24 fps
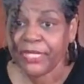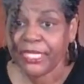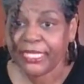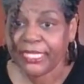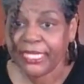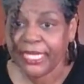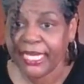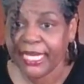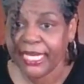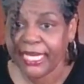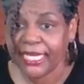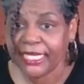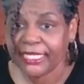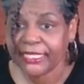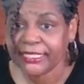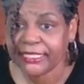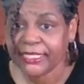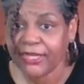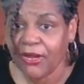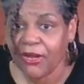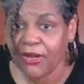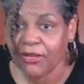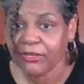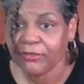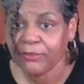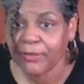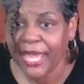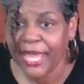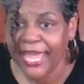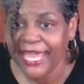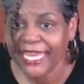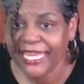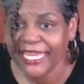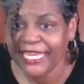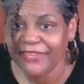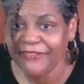Yes, all of them.
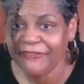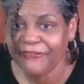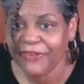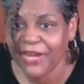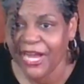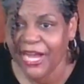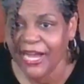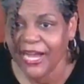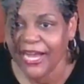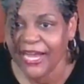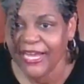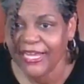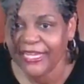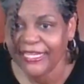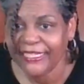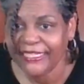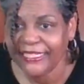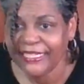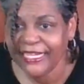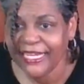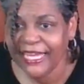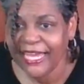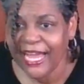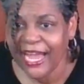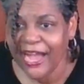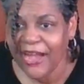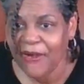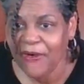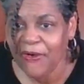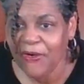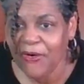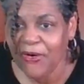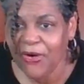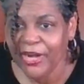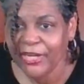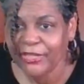Hey, Yvonne,
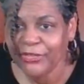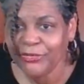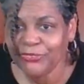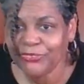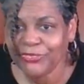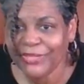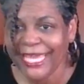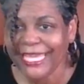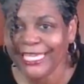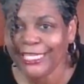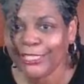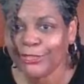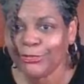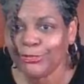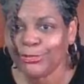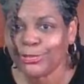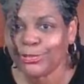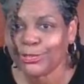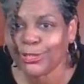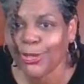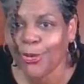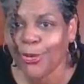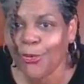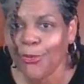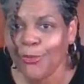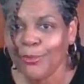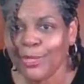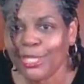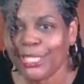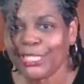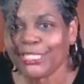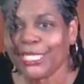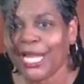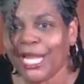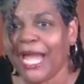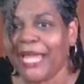how are you? Thank you so
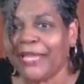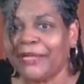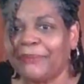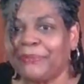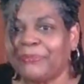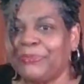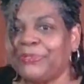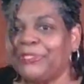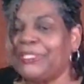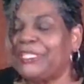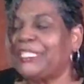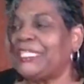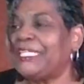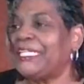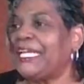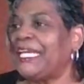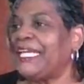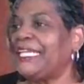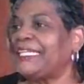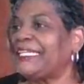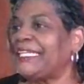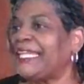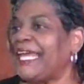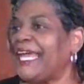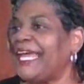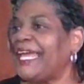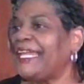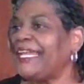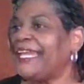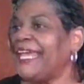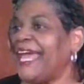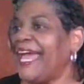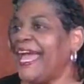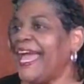much. I appreciate that.